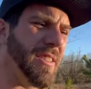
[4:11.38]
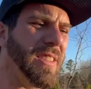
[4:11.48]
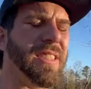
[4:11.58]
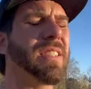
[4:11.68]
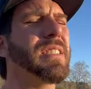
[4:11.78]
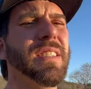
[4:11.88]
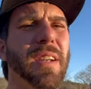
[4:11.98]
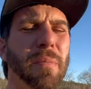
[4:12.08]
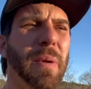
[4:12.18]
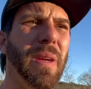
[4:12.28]
and this is
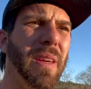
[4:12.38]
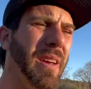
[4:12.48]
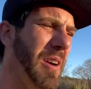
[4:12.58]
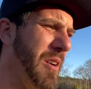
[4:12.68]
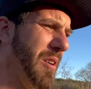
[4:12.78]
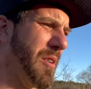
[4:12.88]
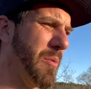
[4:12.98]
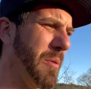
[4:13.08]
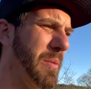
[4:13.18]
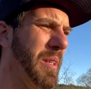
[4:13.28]
gonna be a hard
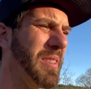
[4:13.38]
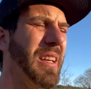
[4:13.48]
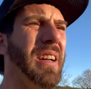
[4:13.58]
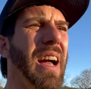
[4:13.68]
one because I